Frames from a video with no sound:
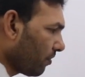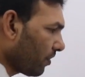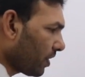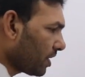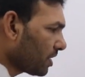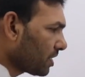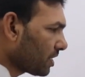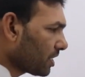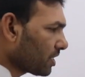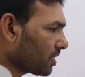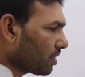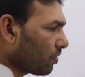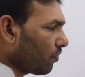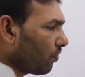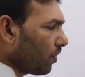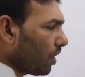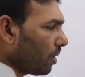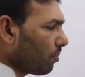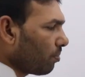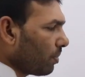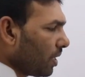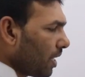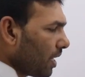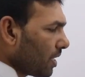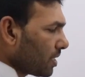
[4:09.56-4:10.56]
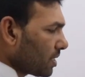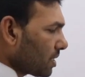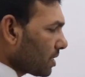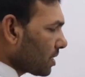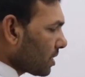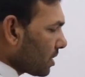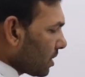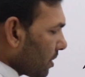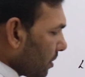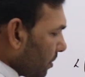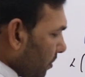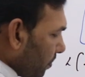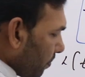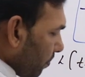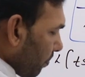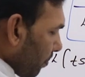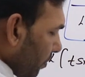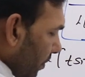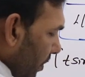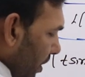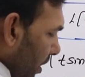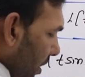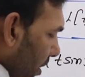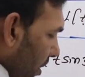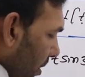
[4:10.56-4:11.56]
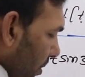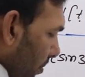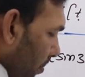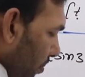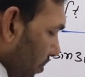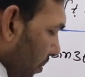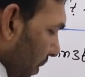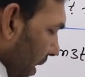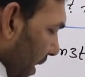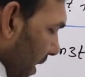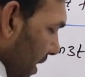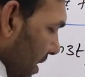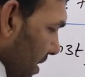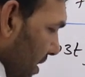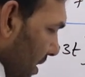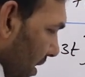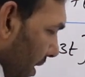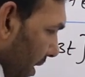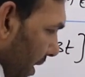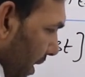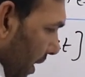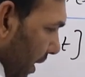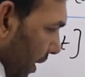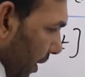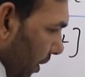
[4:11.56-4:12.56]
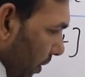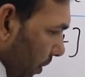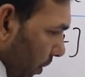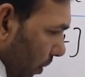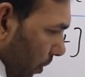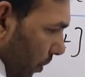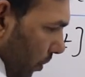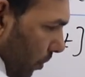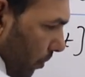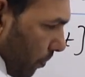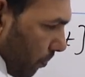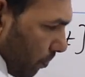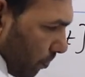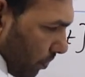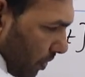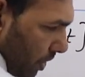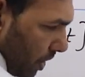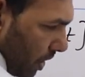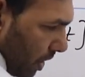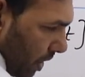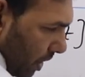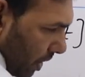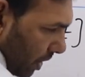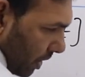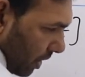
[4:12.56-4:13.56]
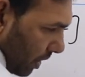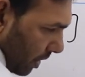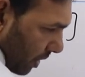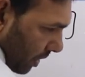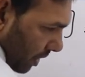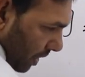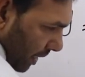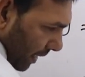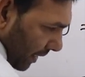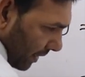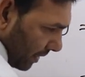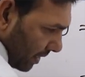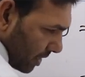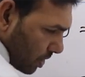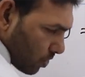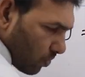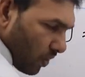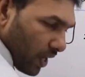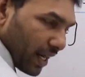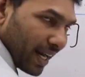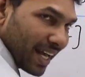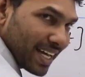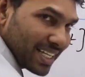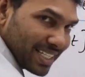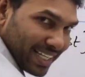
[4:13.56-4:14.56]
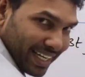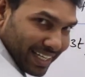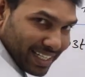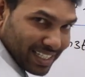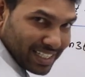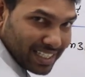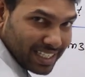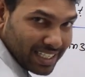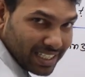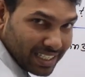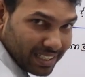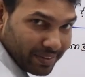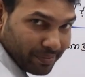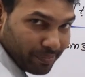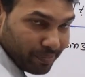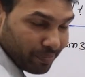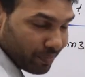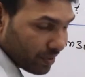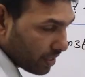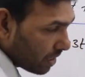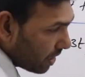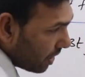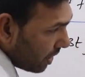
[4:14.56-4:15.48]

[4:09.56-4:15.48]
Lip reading: differentiation formulas, minus 3 into, treat this one as x.